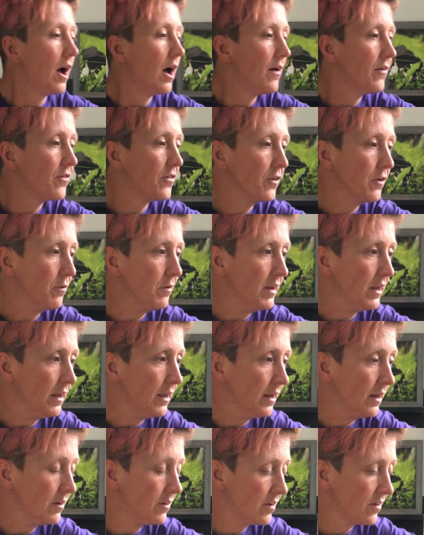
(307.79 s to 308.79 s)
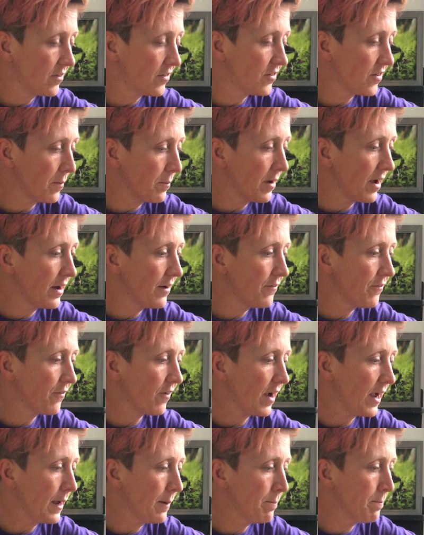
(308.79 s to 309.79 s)
So you need some kind of
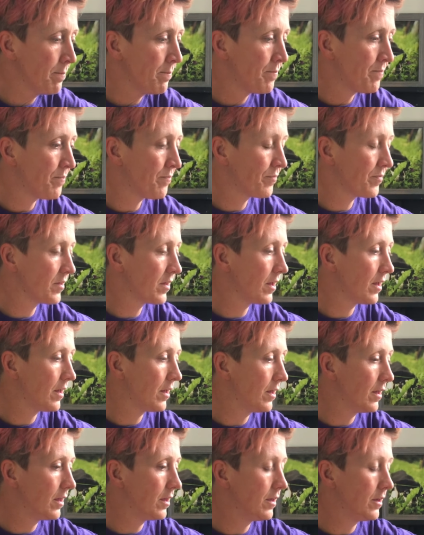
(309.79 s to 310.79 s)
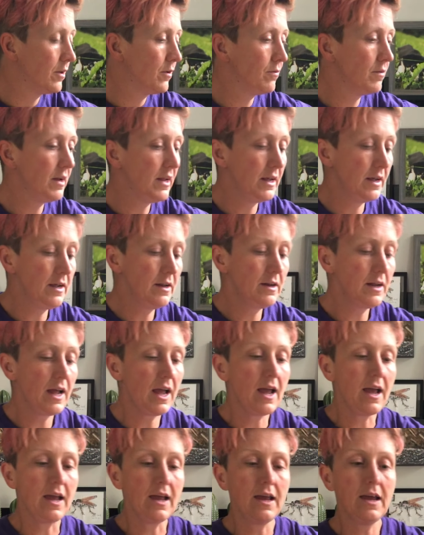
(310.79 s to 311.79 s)
frame. You need
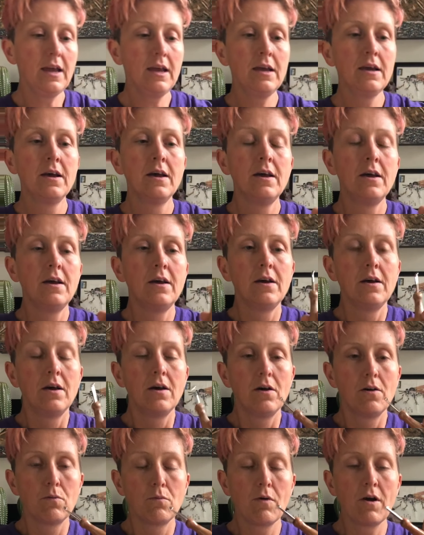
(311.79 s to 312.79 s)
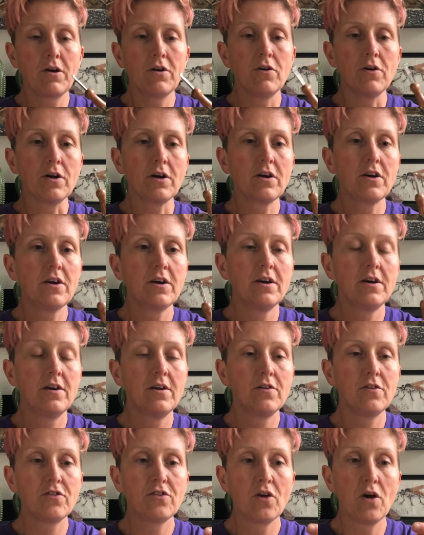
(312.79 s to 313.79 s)
a rug hook.
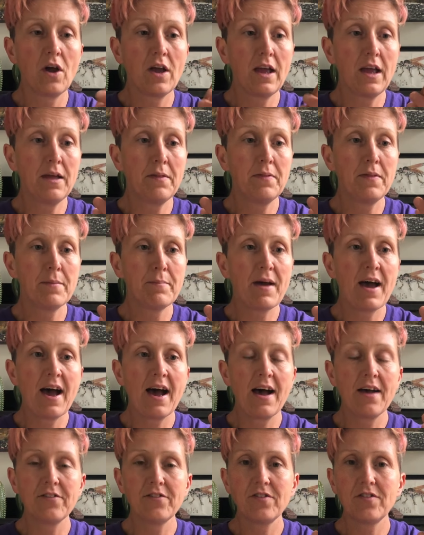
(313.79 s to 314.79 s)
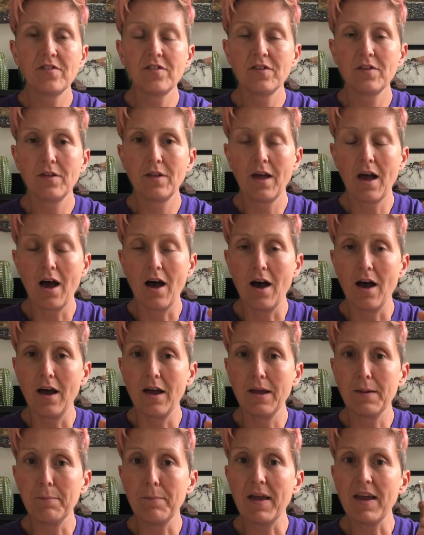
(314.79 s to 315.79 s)
So in the past,
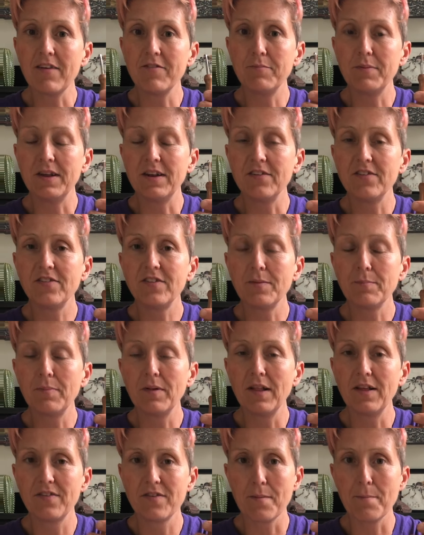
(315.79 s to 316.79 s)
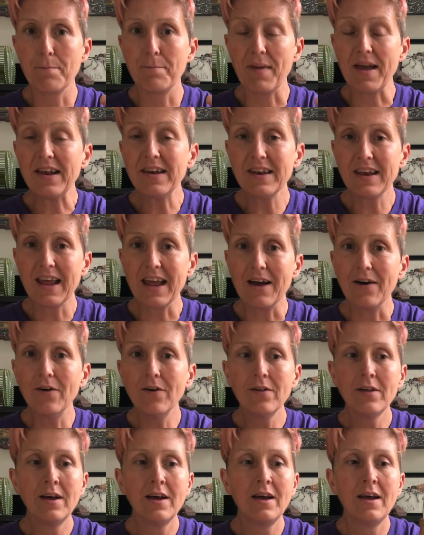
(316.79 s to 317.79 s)
it may have been as simple as a bent
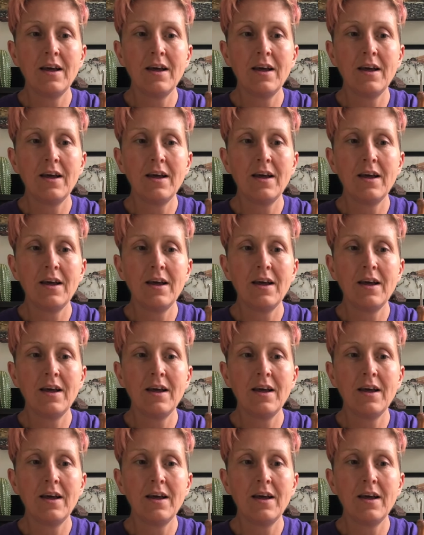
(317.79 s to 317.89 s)
nail.